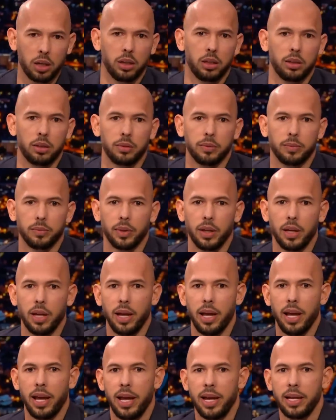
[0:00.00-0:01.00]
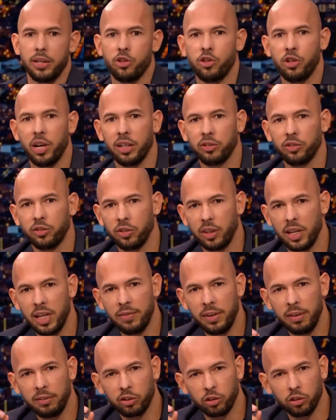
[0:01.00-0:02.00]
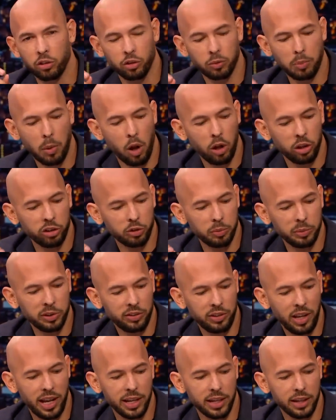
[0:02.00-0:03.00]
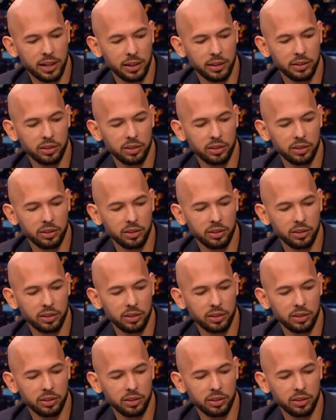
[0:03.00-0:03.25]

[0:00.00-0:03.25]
Absolutely right. In chess, even if it's the smallest mistake,